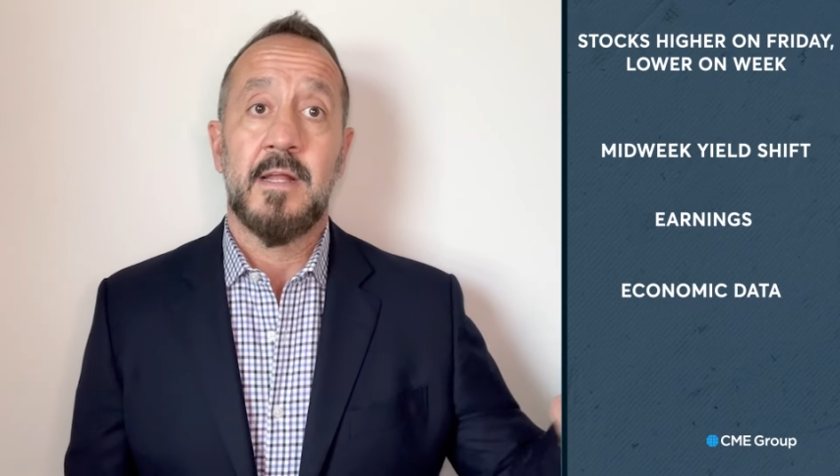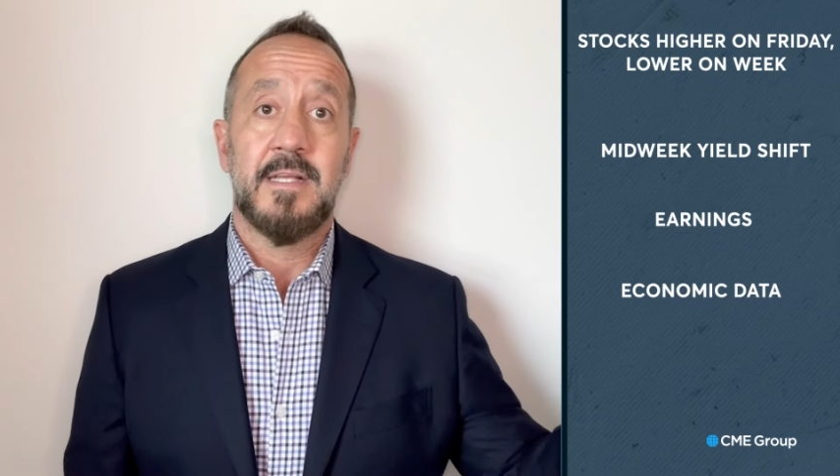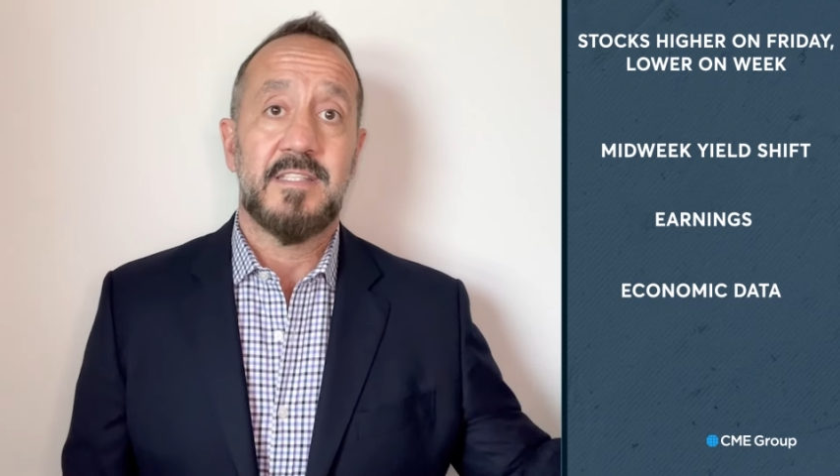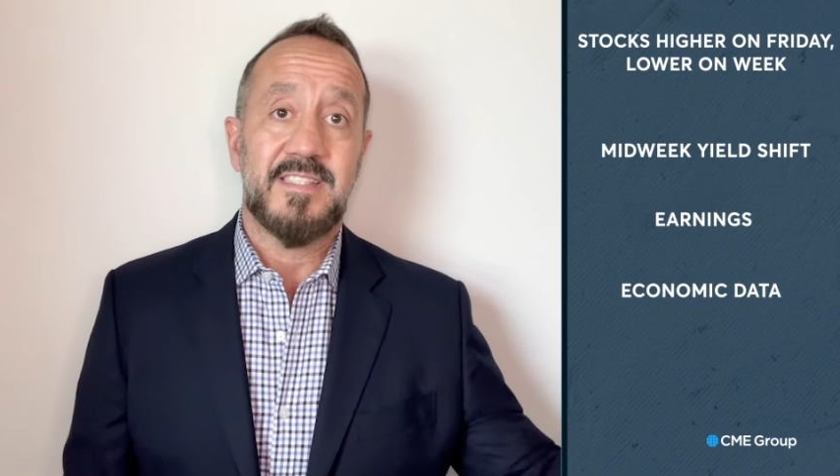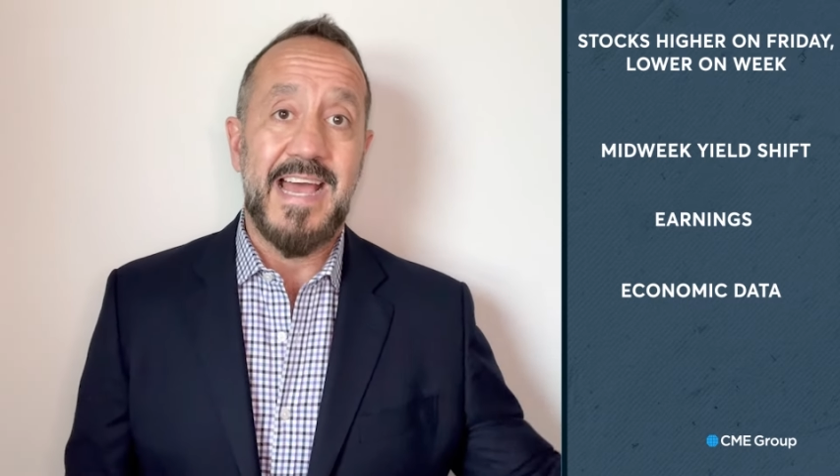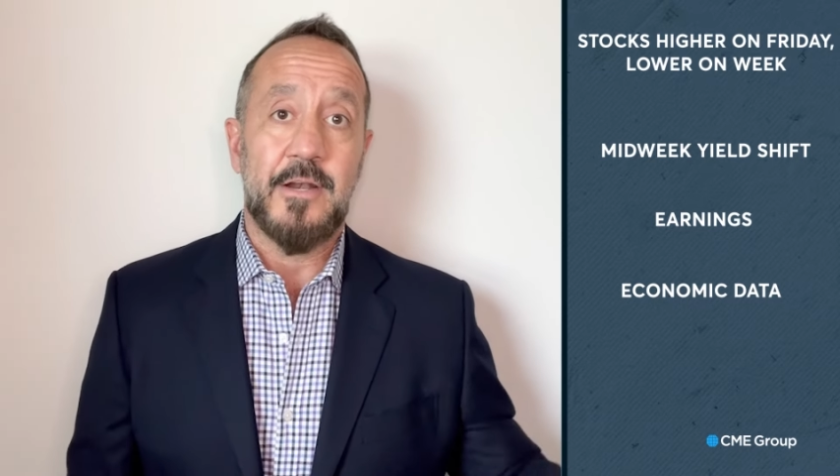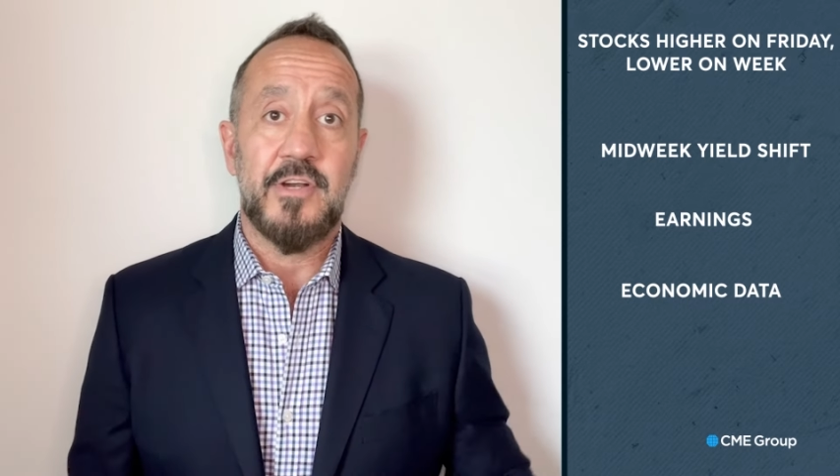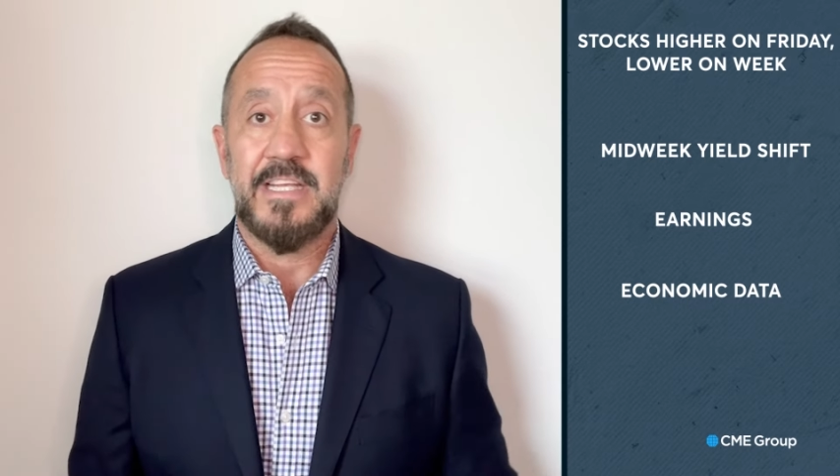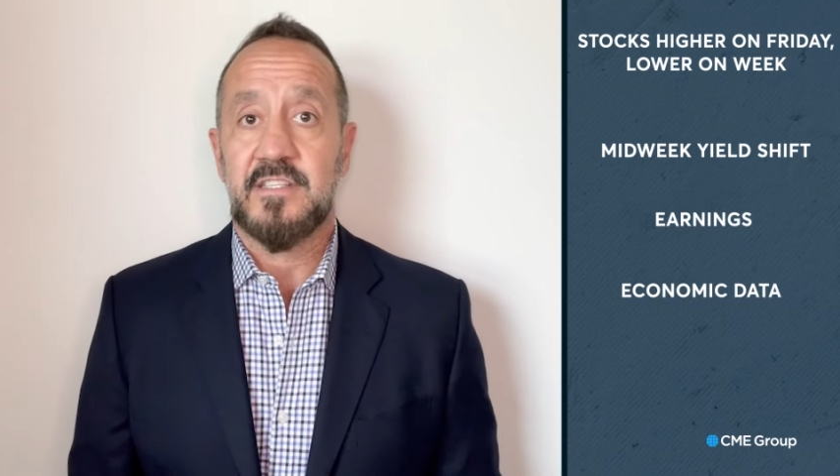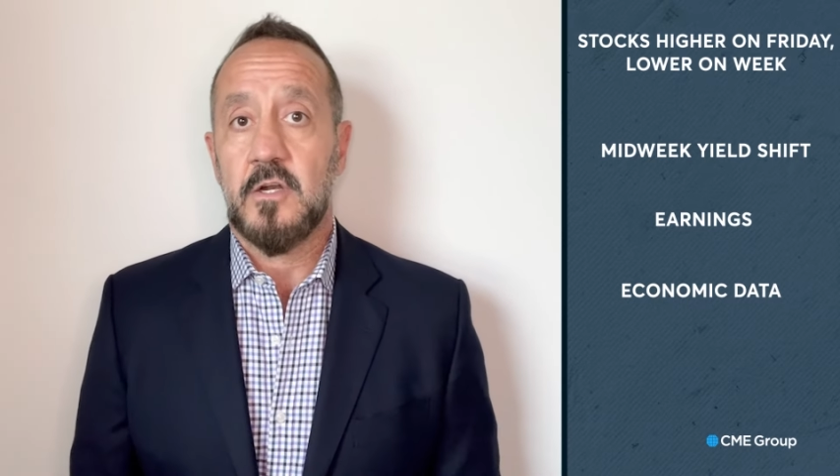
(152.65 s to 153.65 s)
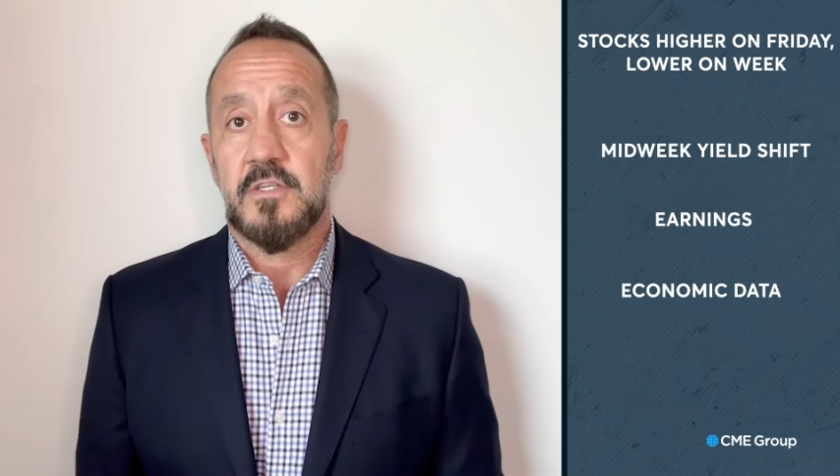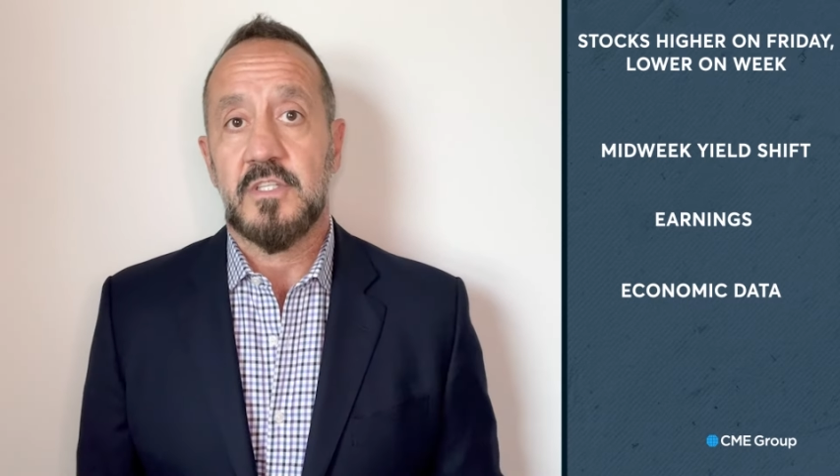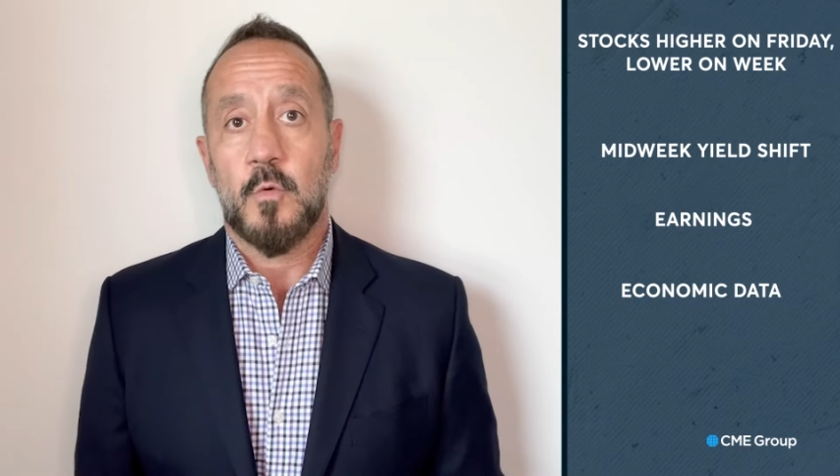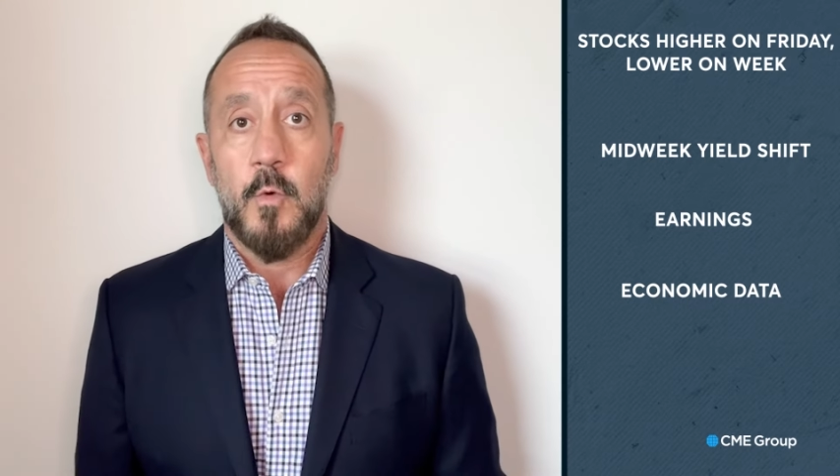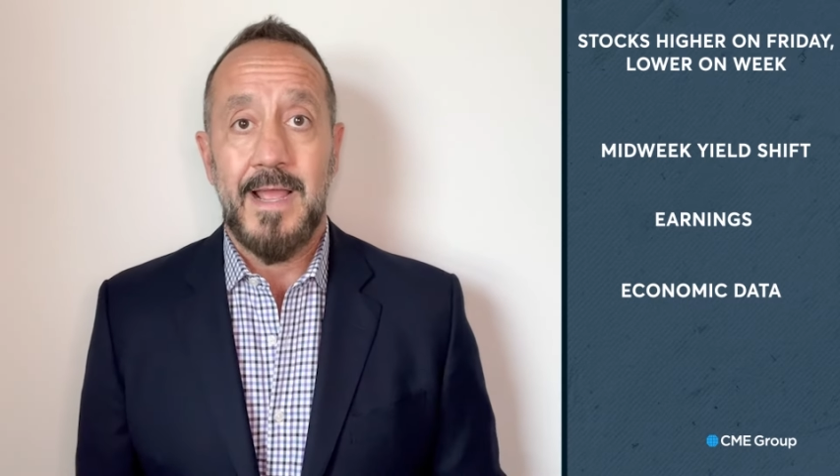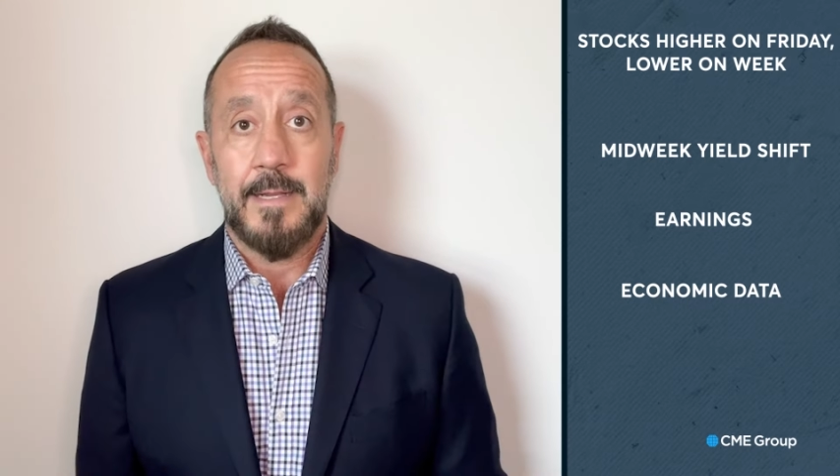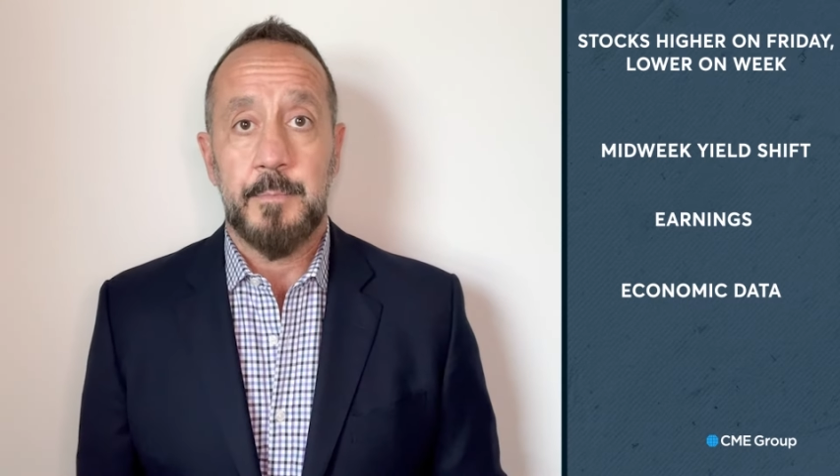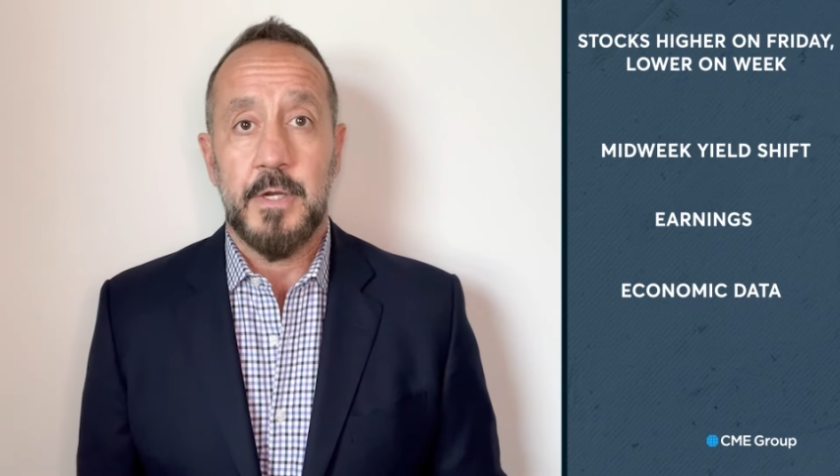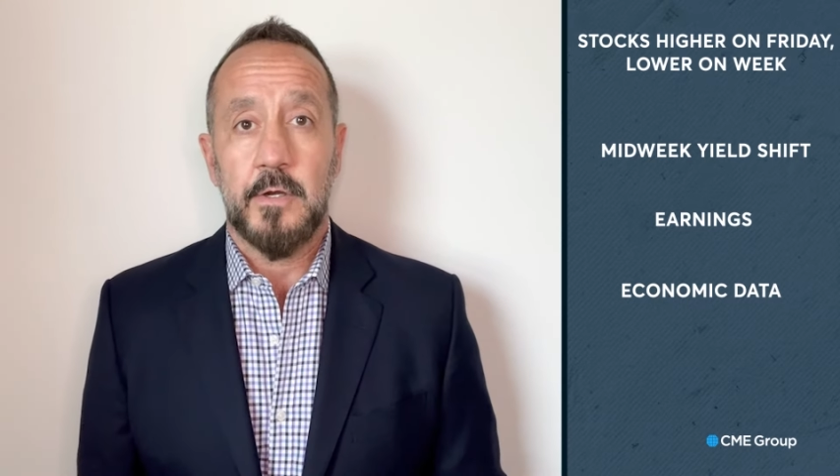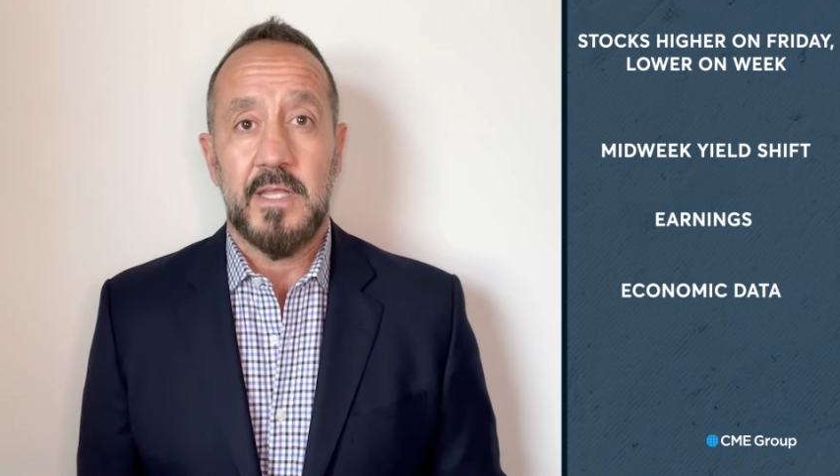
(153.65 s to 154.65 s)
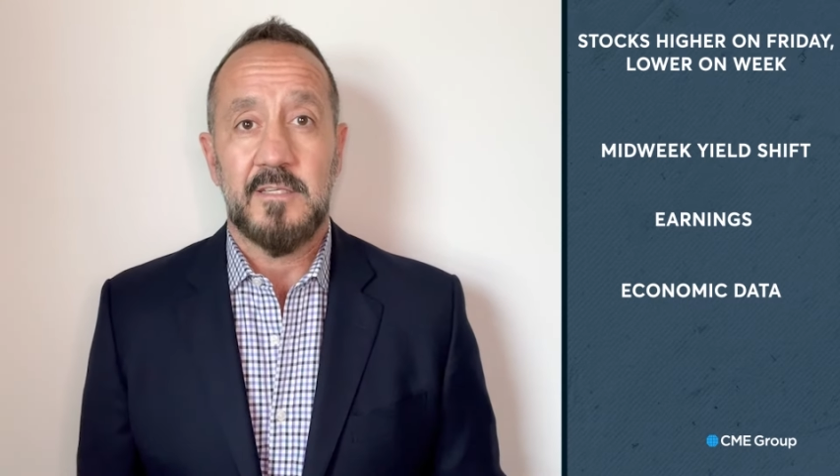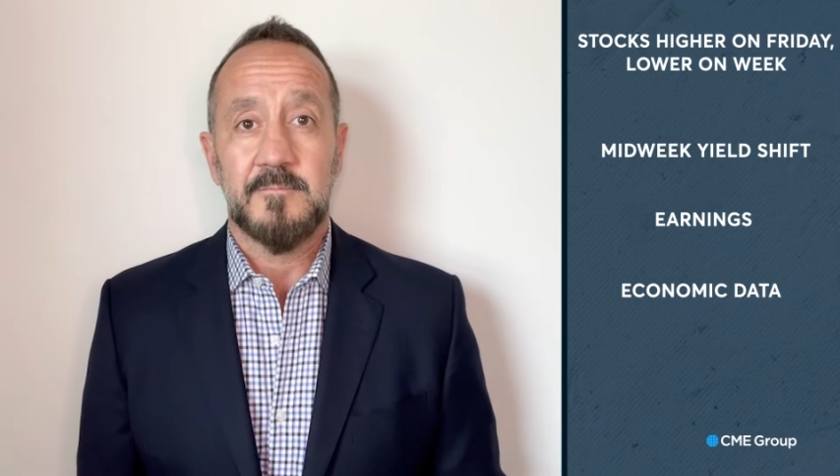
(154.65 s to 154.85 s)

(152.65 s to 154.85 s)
Saturday starts the quiet period.